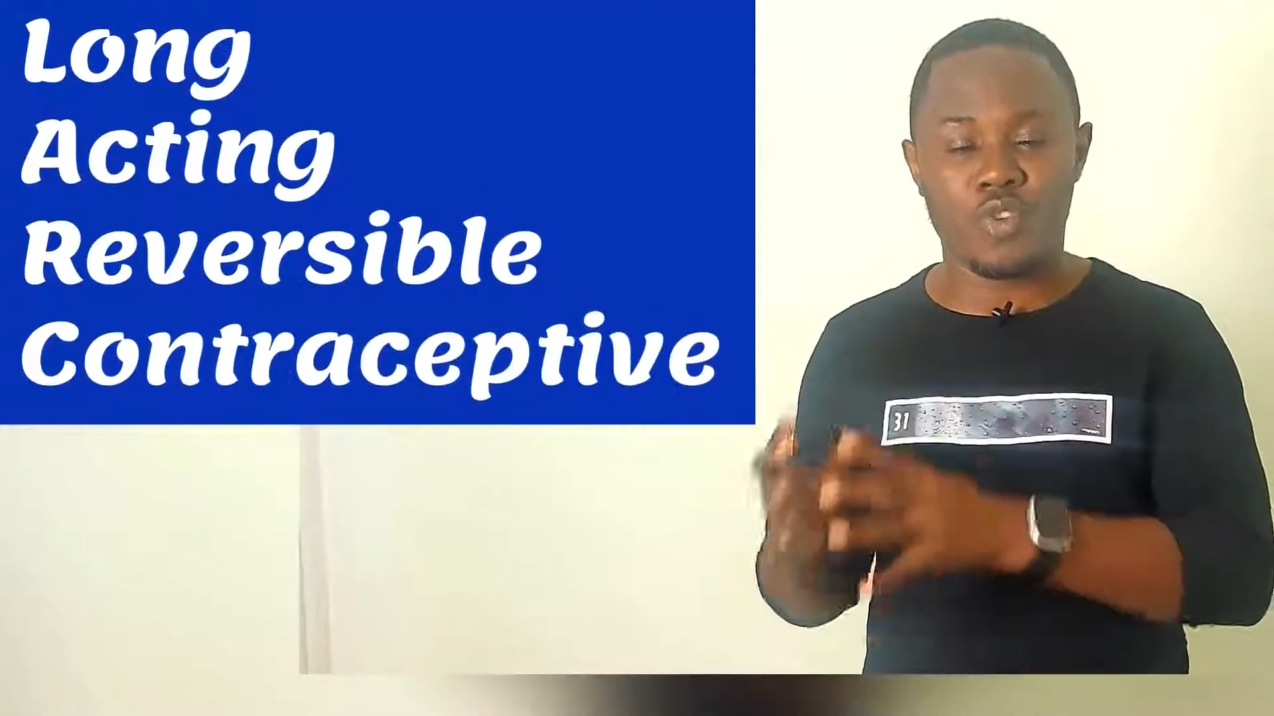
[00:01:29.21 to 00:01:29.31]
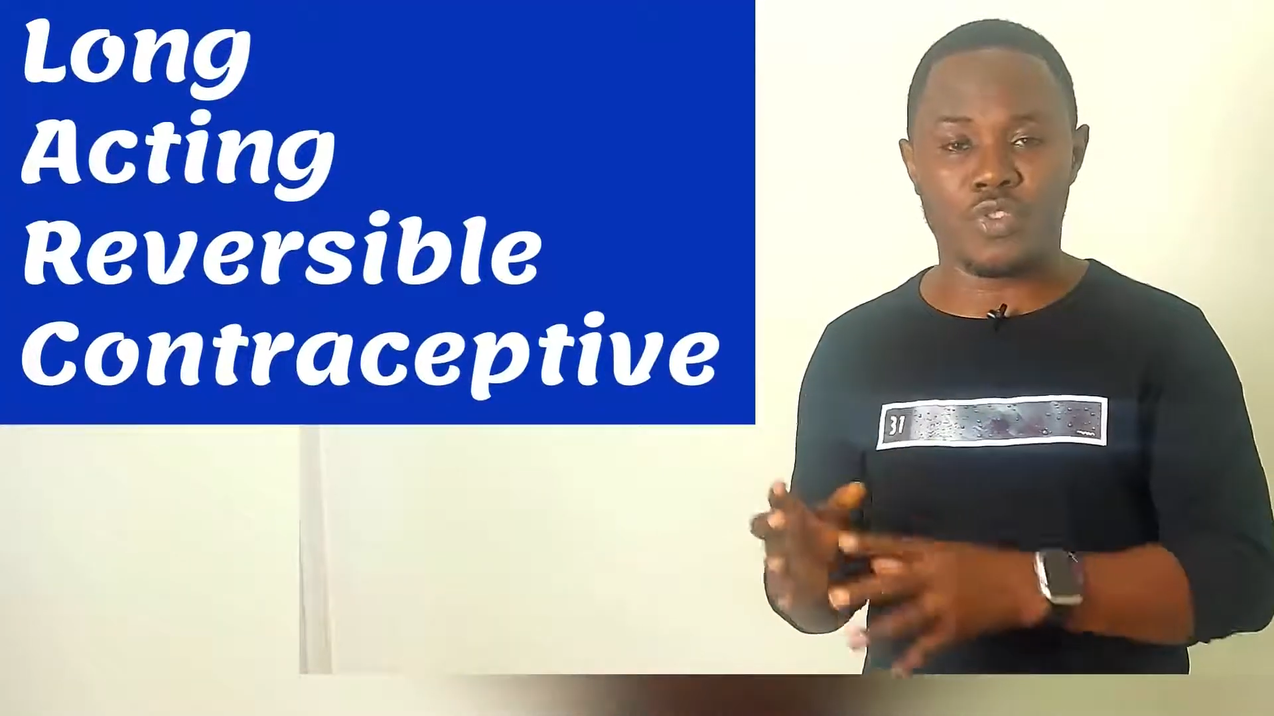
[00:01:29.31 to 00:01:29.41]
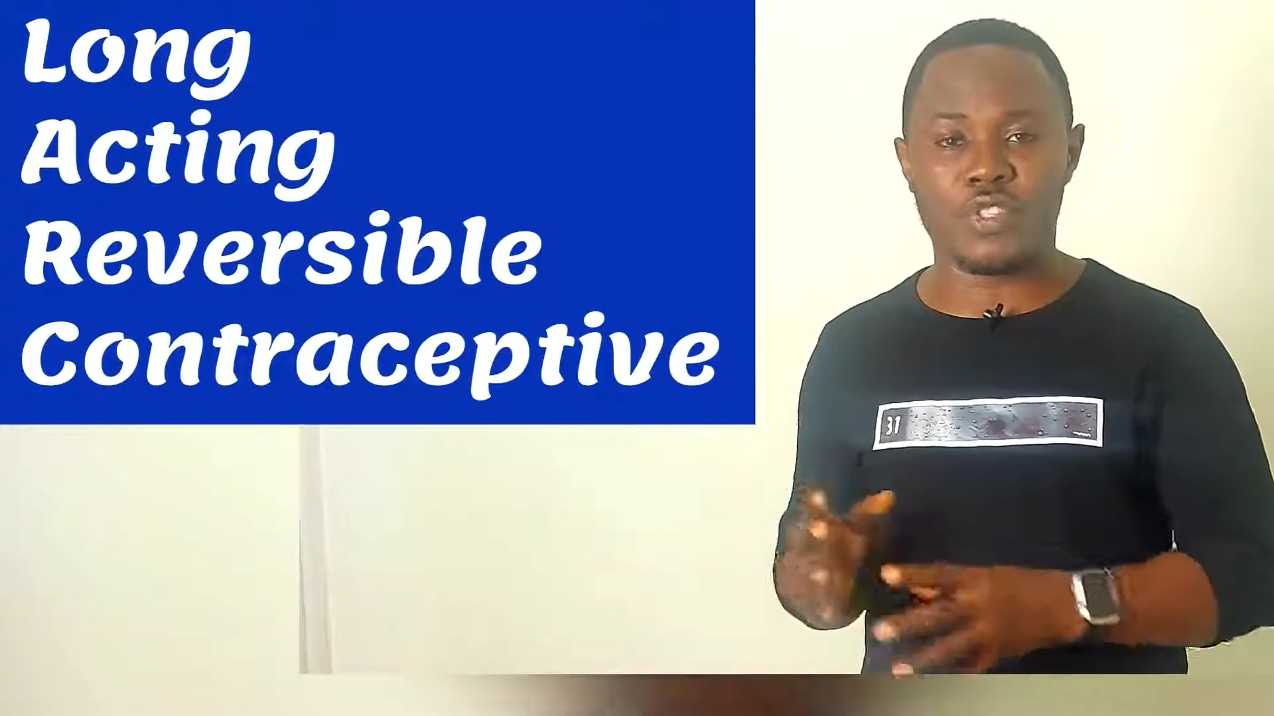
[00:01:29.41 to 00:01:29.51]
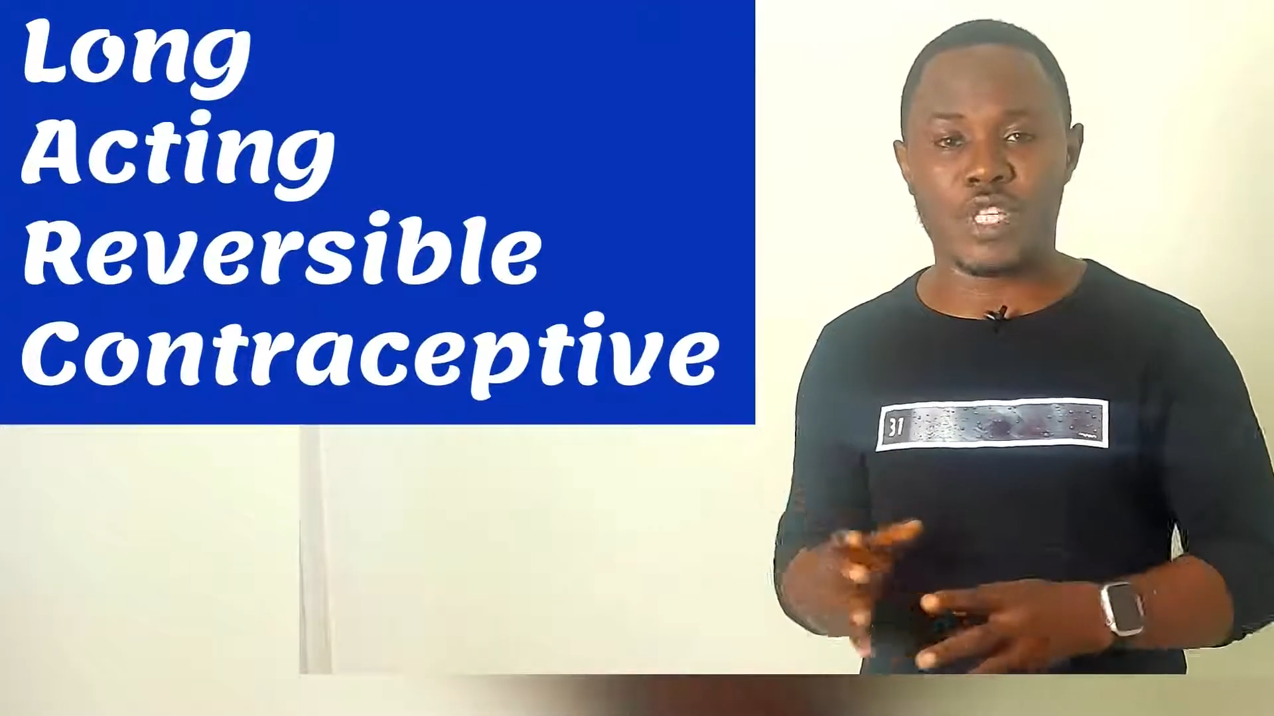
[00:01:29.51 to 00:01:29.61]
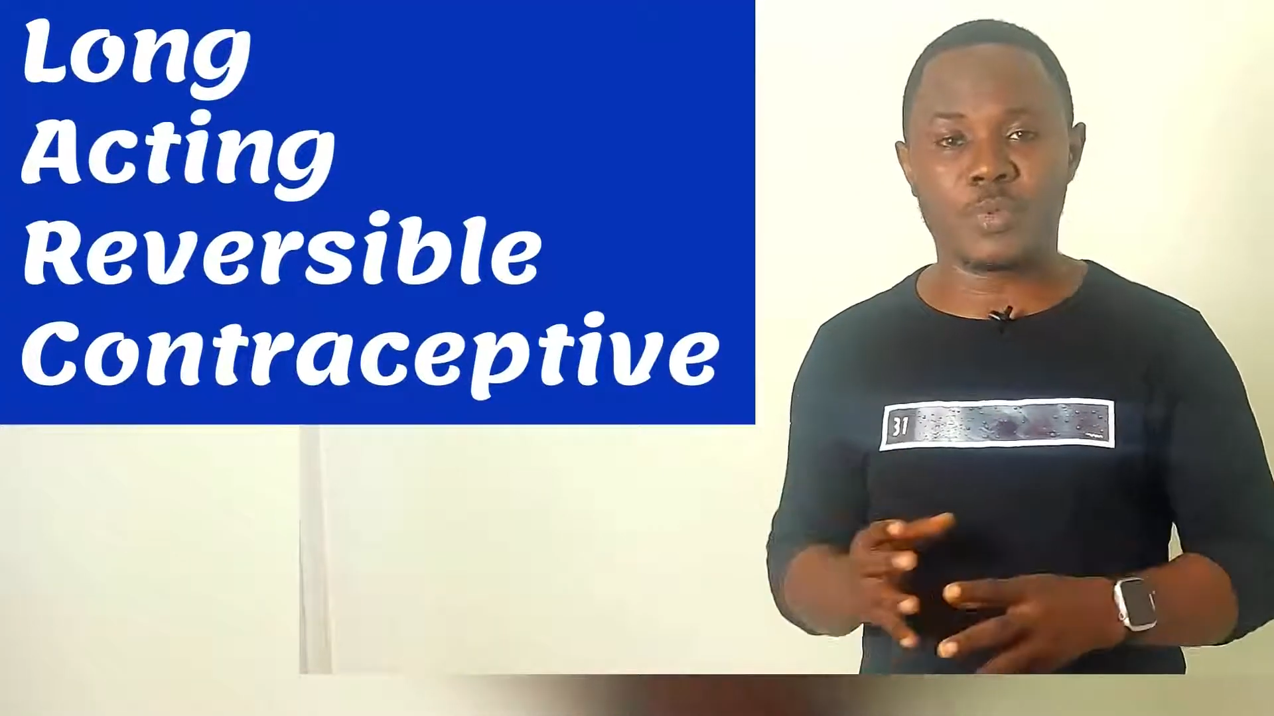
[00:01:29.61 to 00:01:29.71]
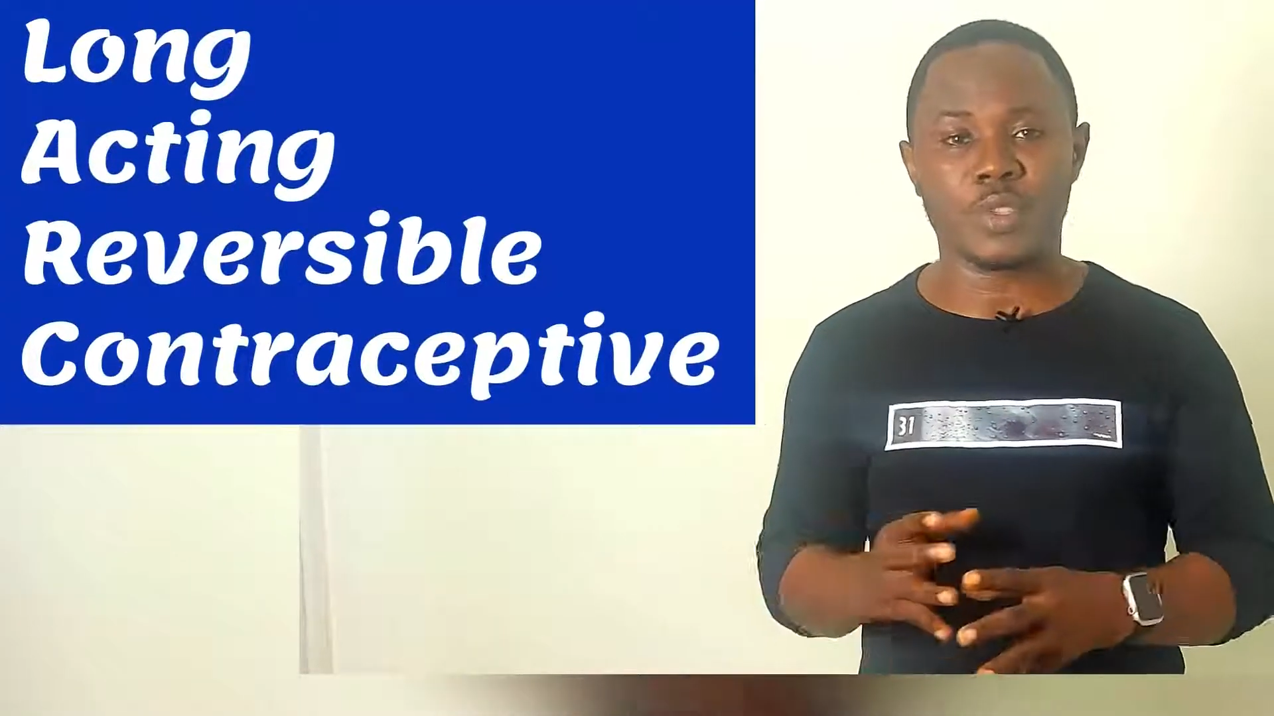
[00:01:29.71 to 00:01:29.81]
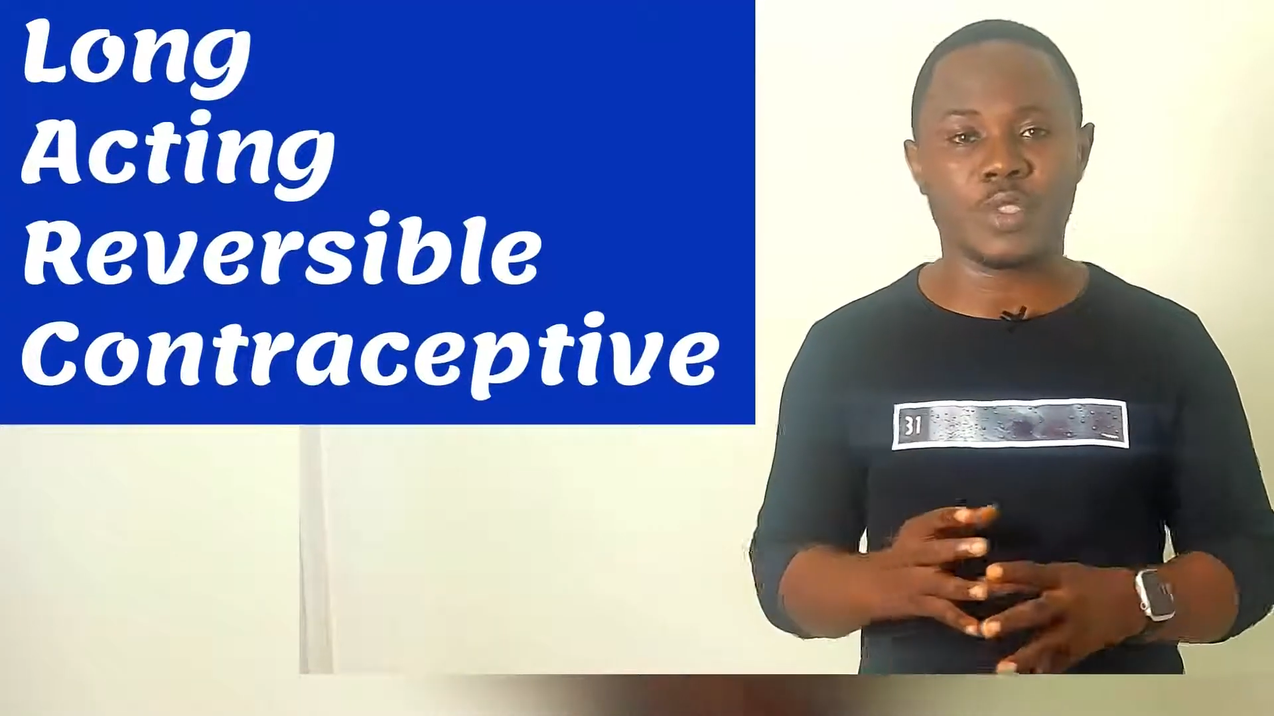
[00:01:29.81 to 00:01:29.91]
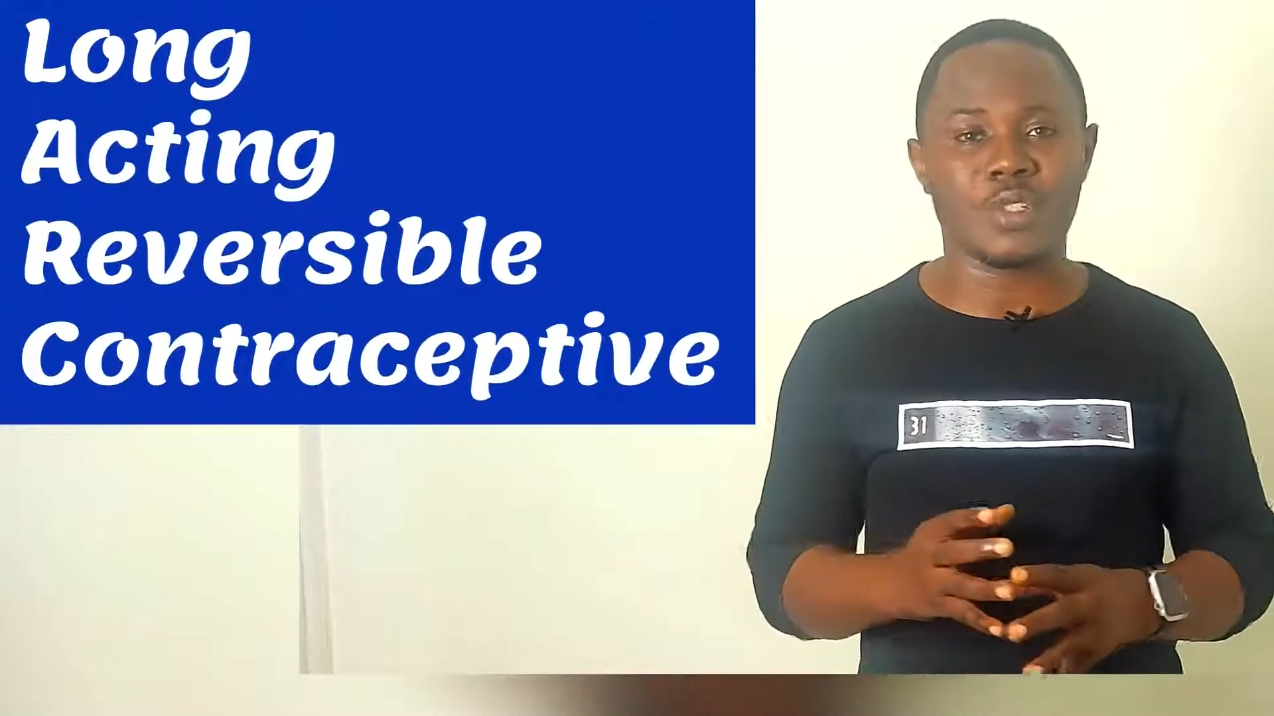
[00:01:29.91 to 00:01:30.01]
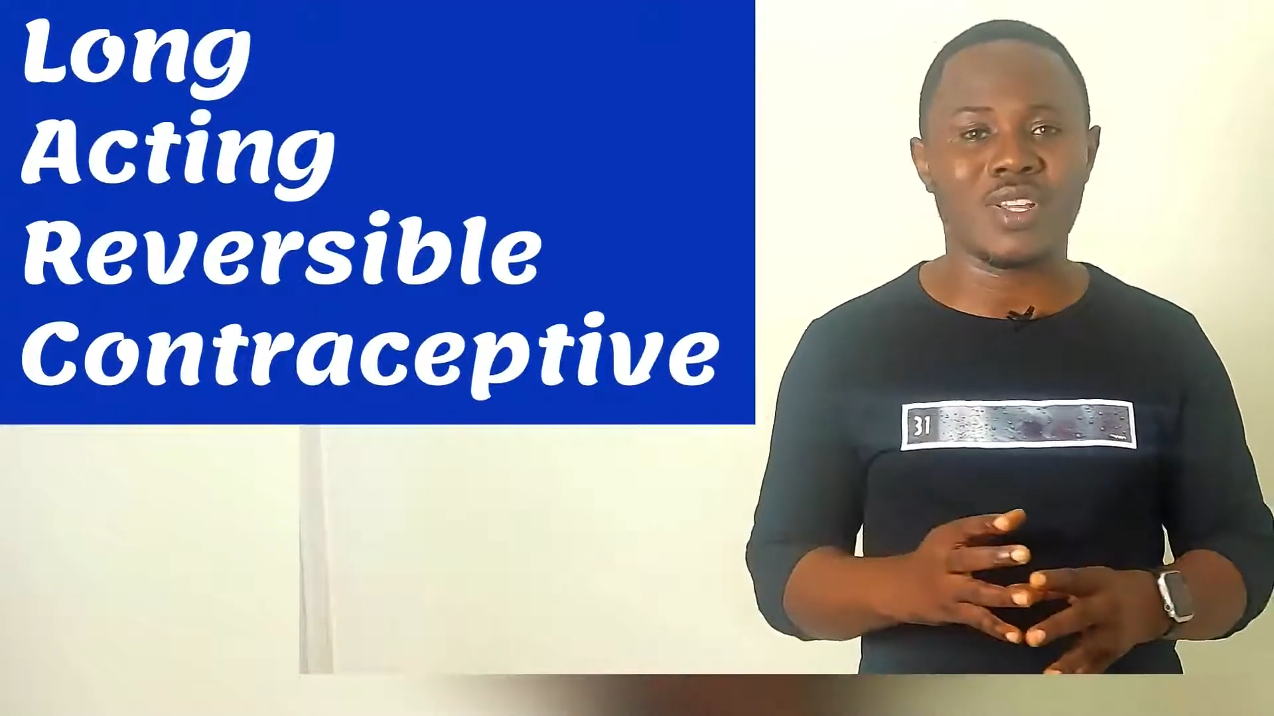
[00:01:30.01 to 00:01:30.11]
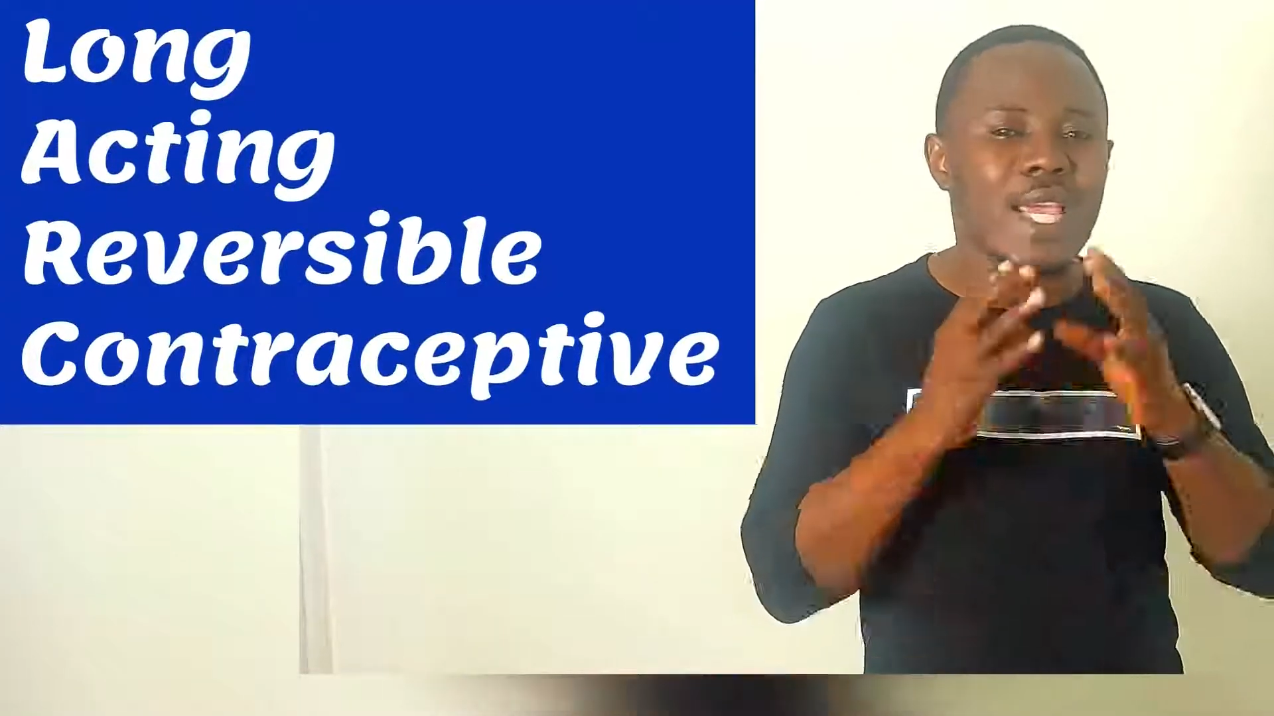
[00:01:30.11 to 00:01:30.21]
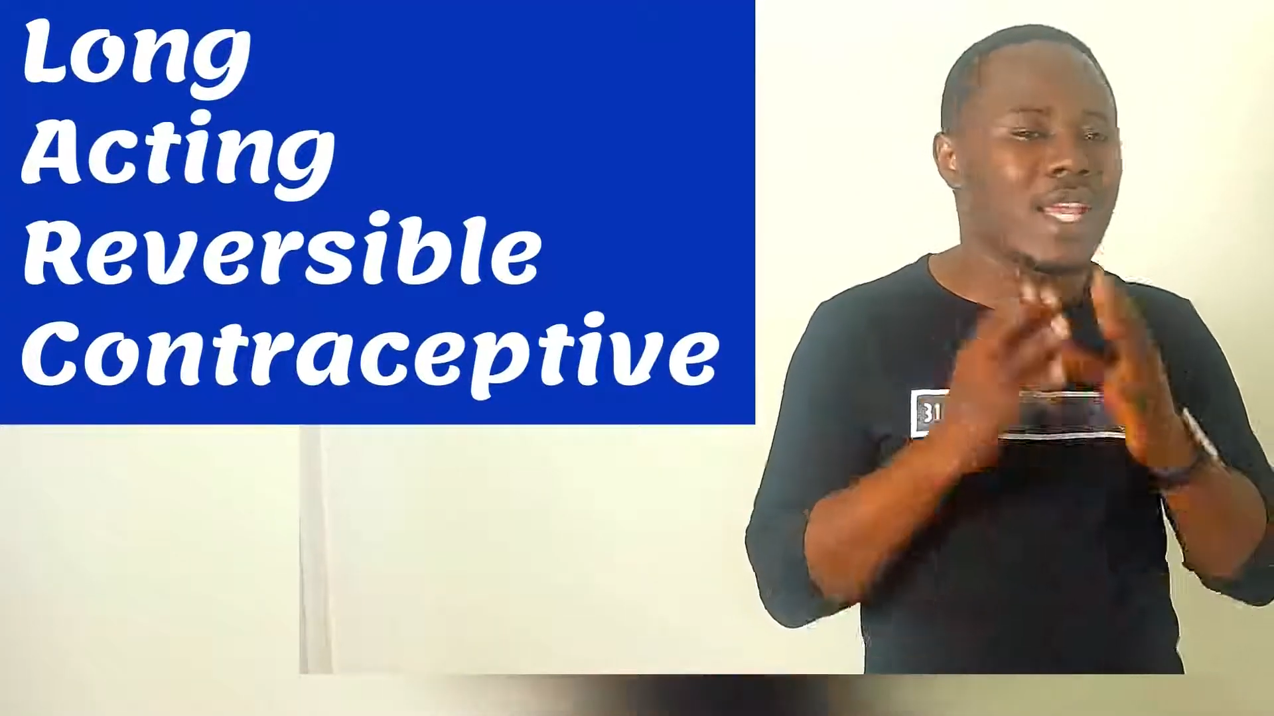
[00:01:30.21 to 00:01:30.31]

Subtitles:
contraception.